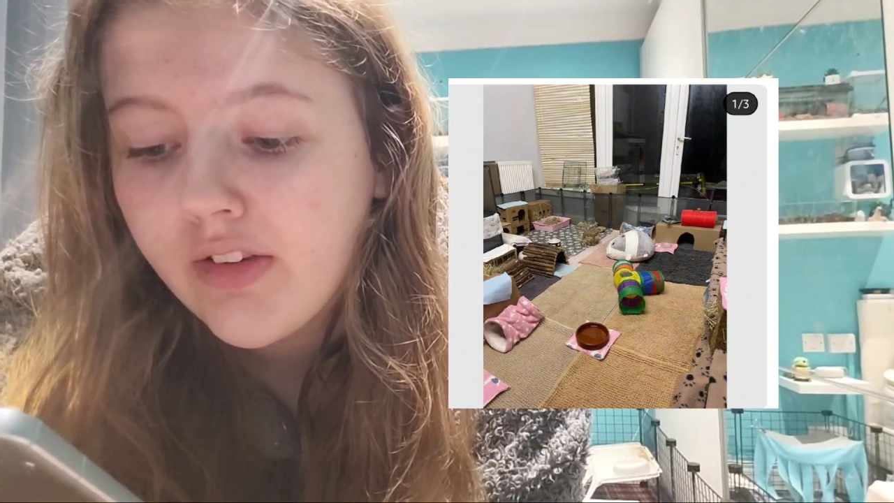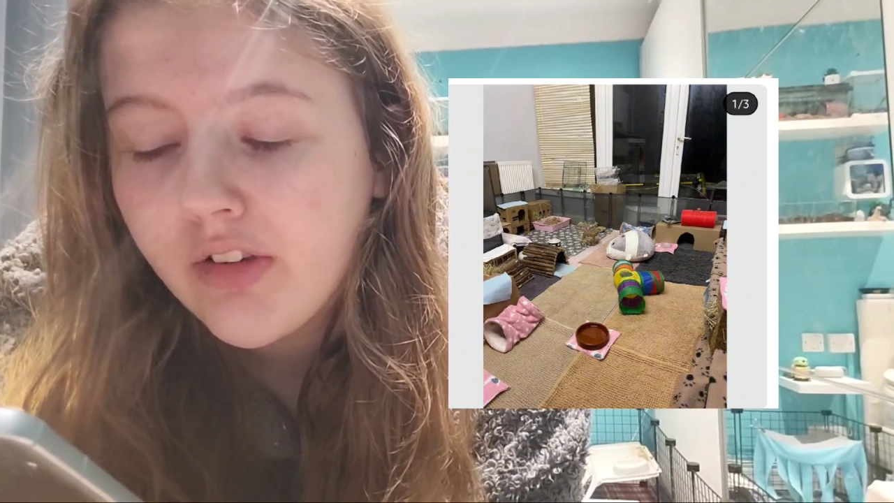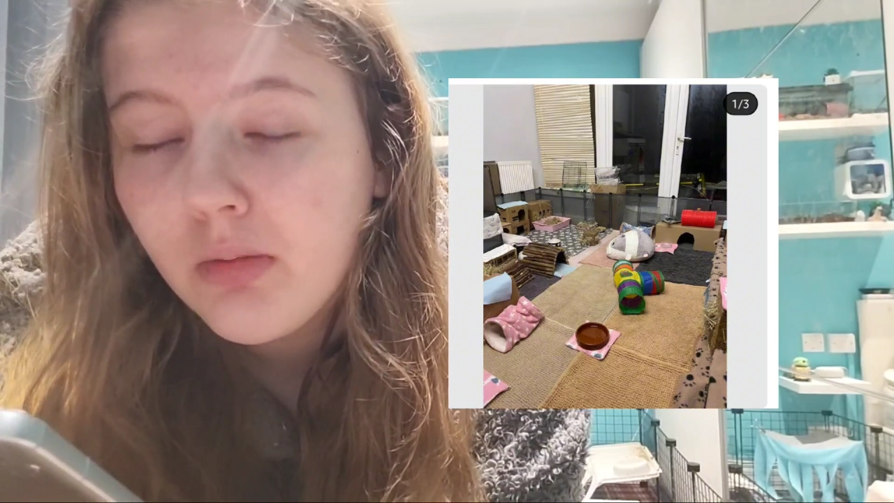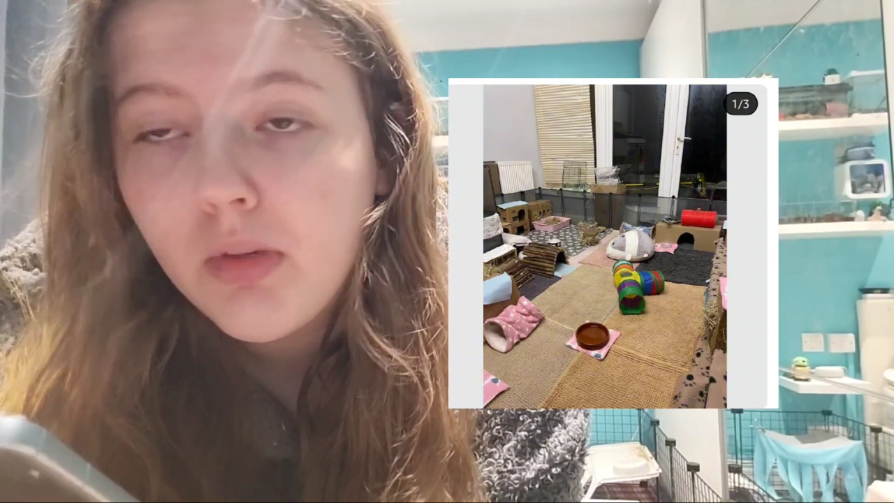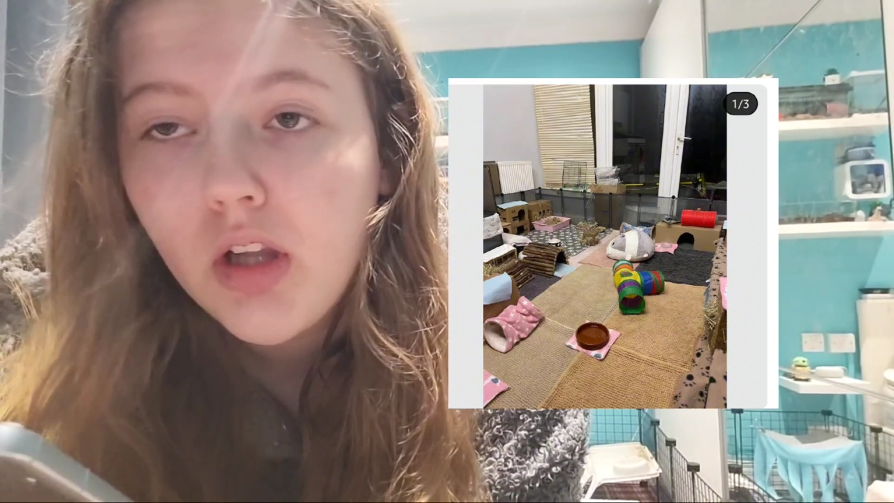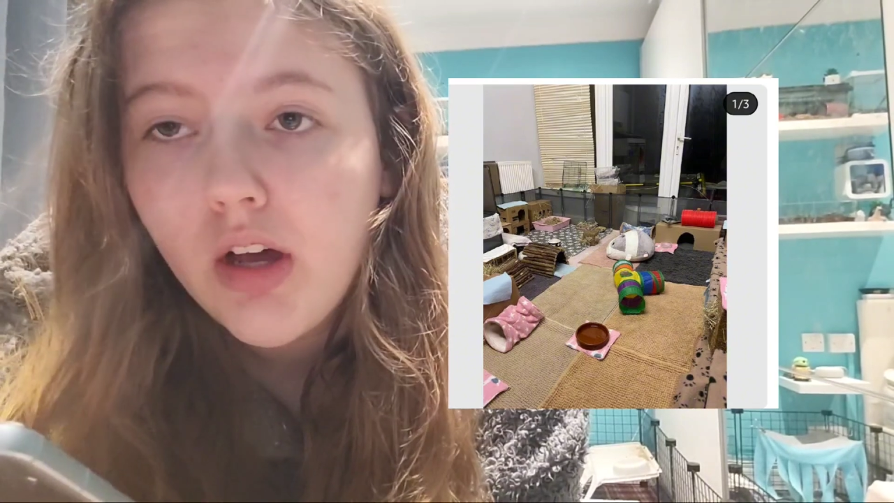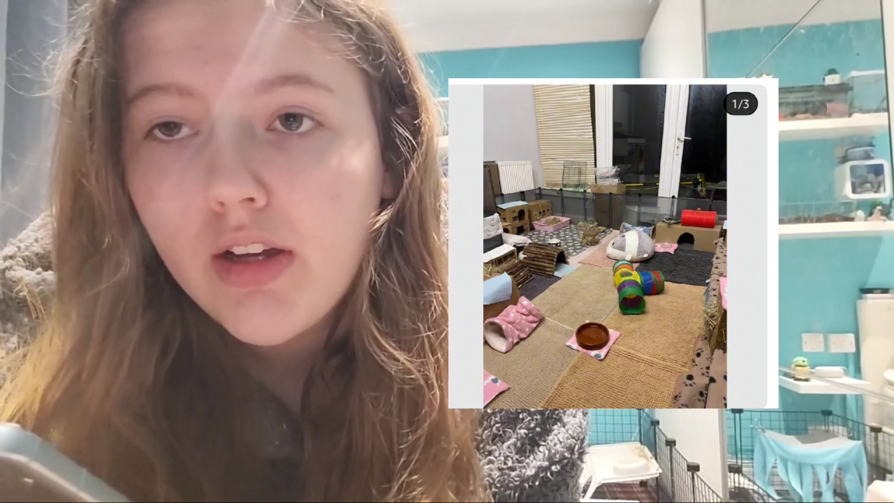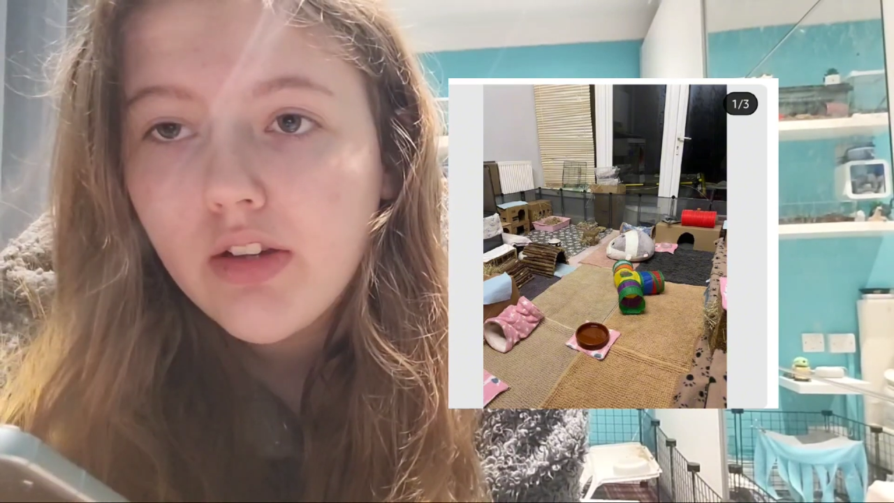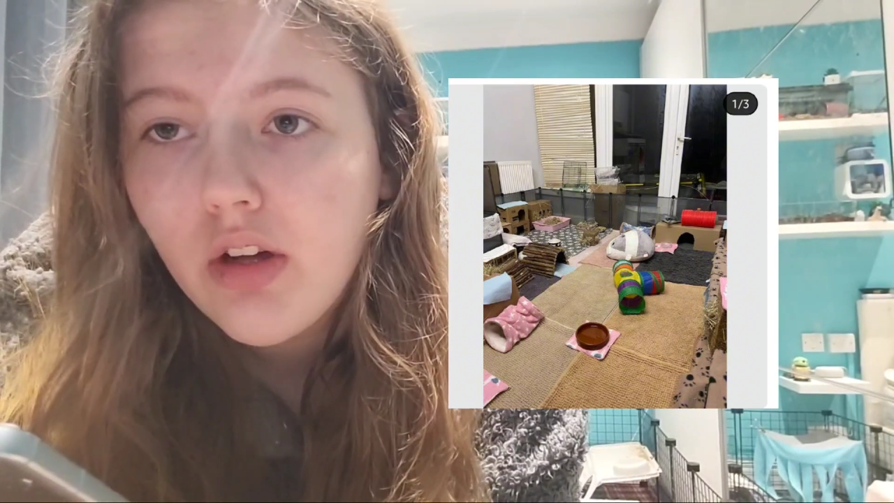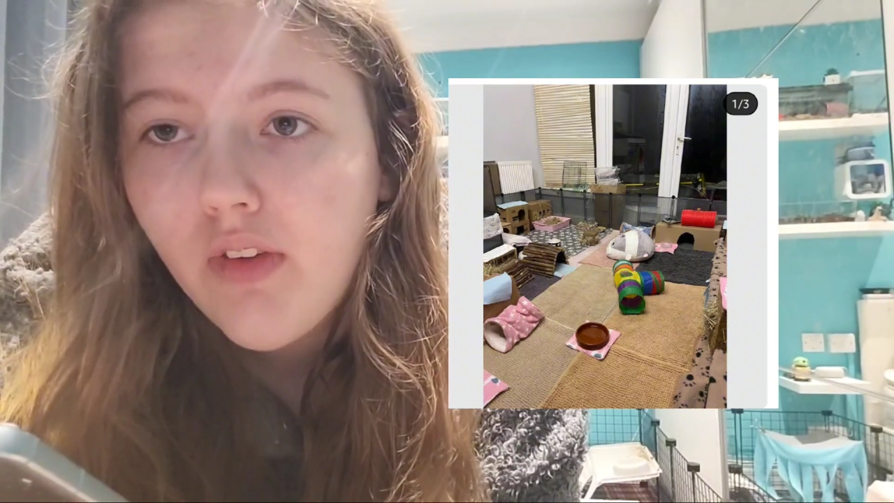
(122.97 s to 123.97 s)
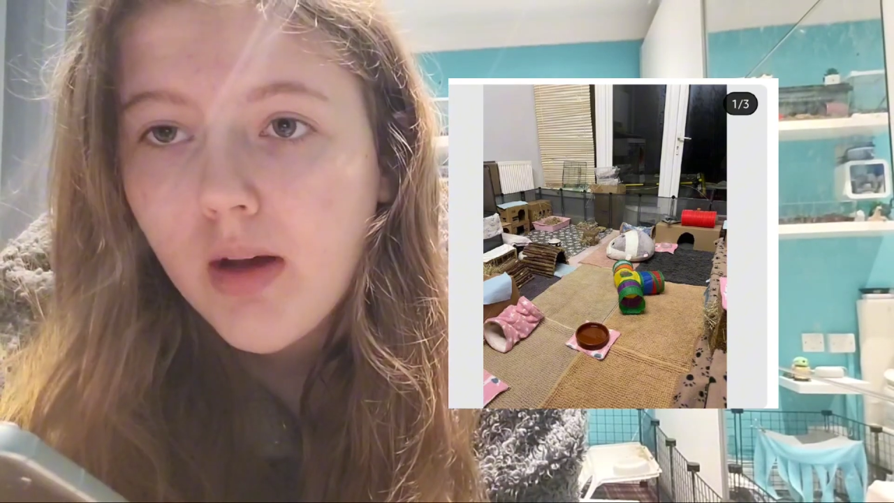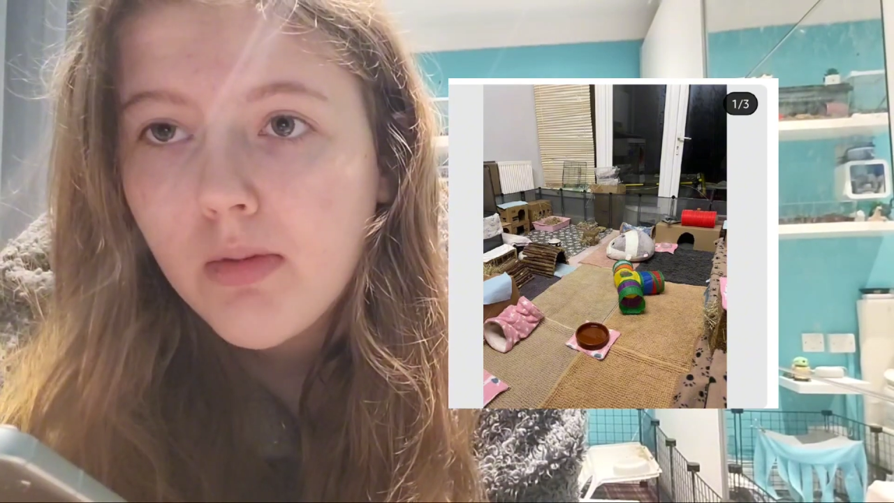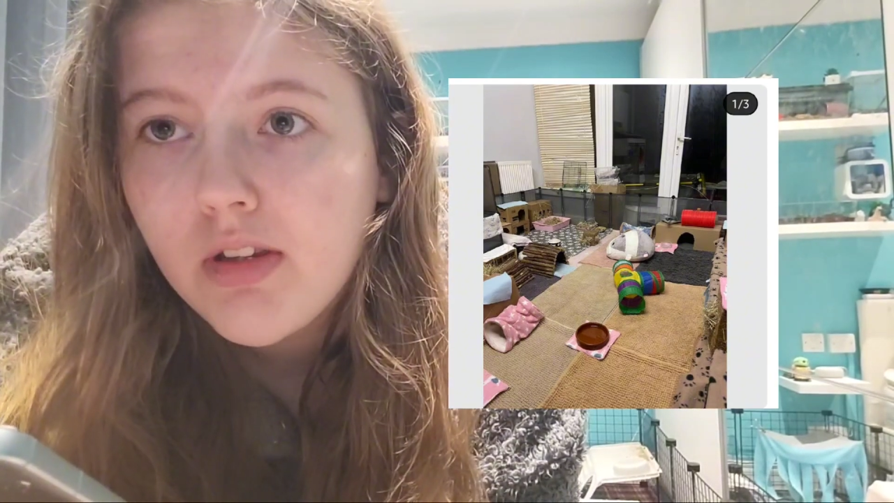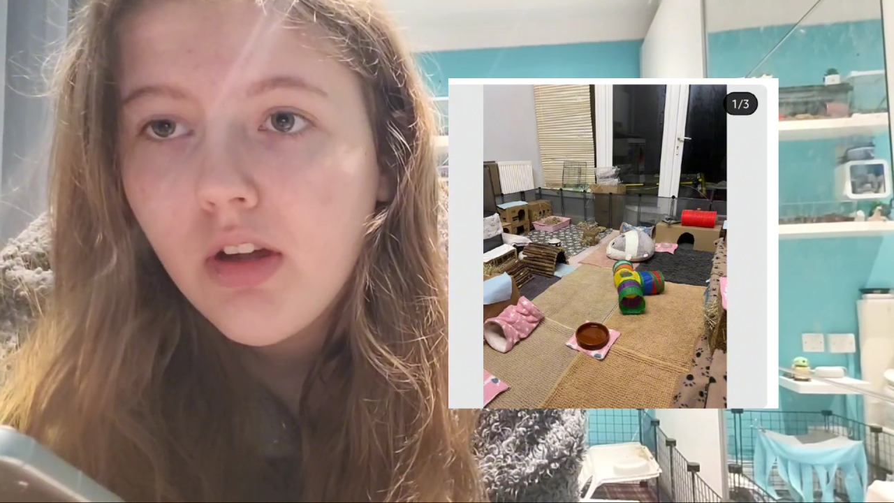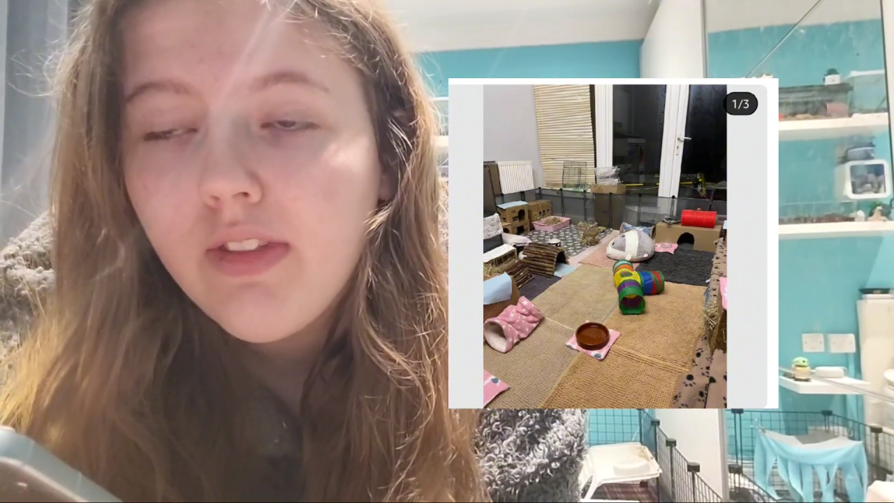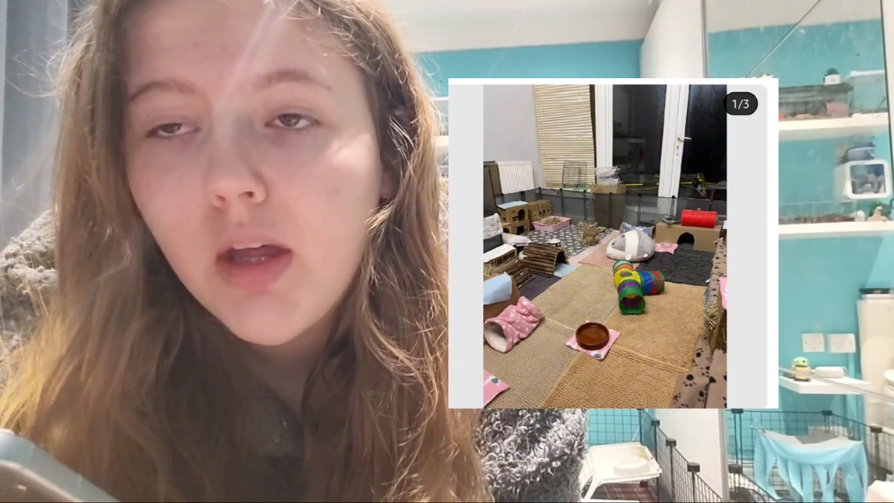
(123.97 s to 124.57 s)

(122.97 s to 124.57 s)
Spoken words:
some liners off Amazon.